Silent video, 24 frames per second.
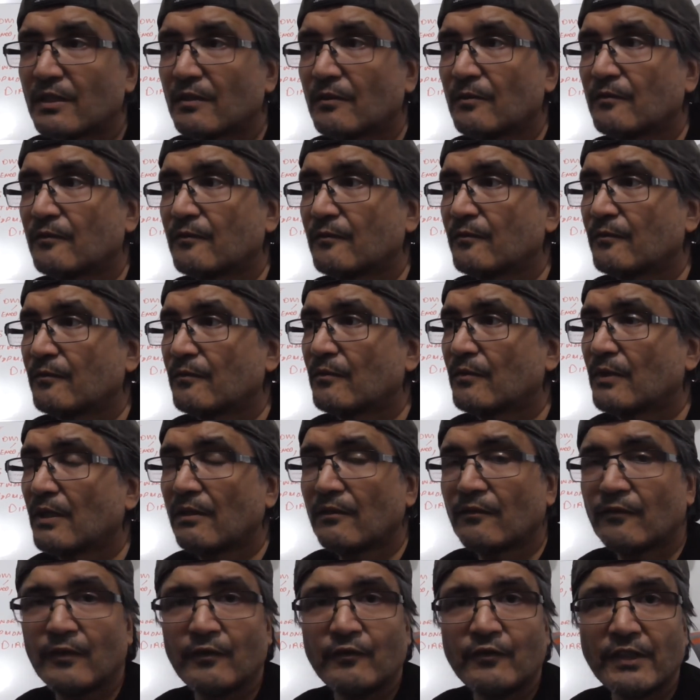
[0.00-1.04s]
so
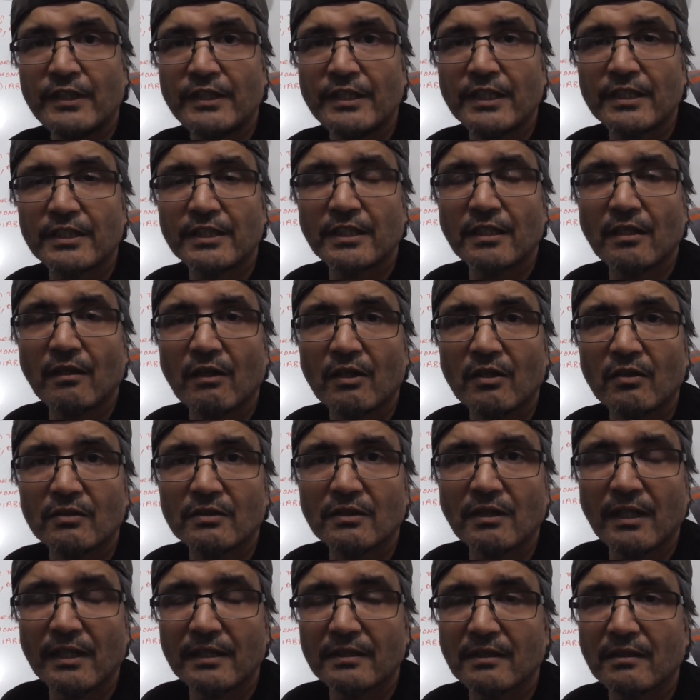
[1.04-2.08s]
15 years ago, I
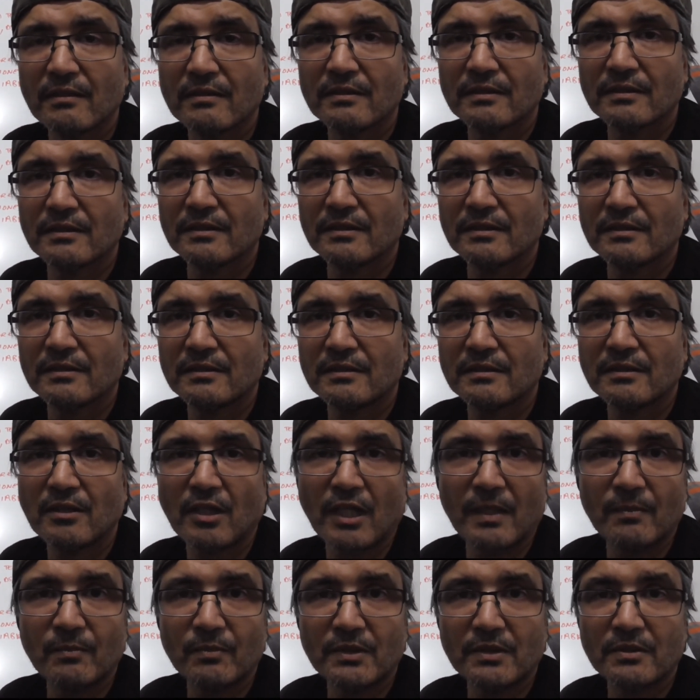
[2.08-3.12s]
got diagnosed as
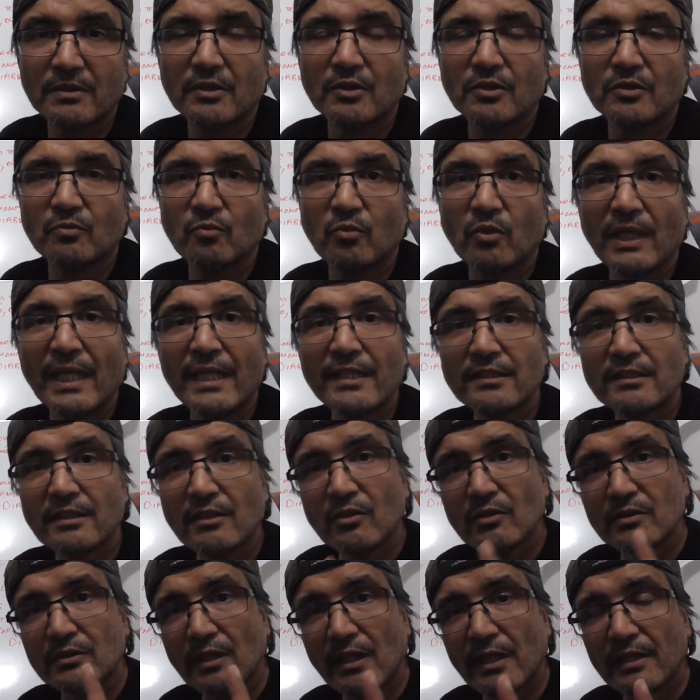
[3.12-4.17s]
type 2. Well, actually, I
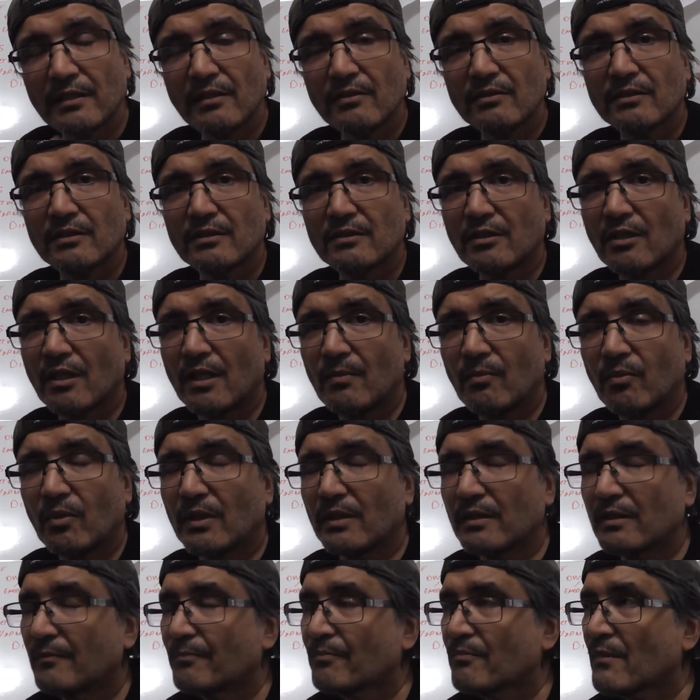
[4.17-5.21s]
got diagnosed as type
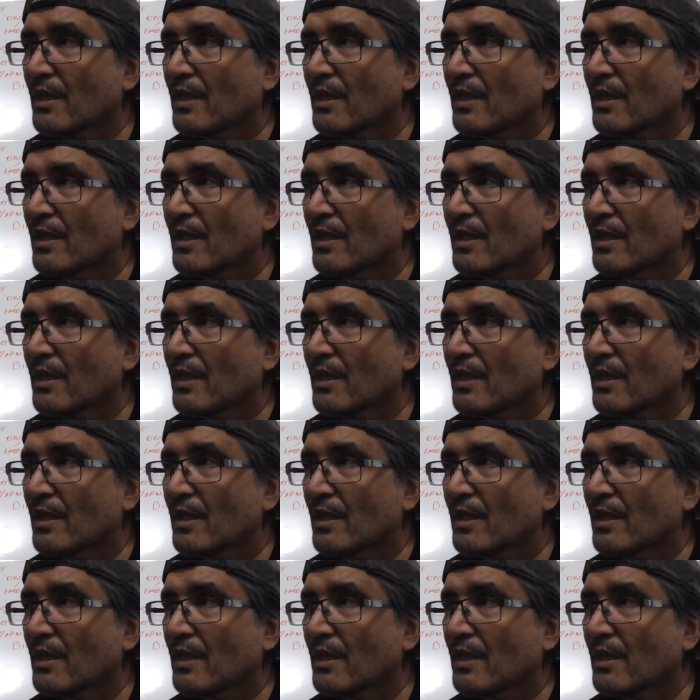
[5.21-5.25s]
1.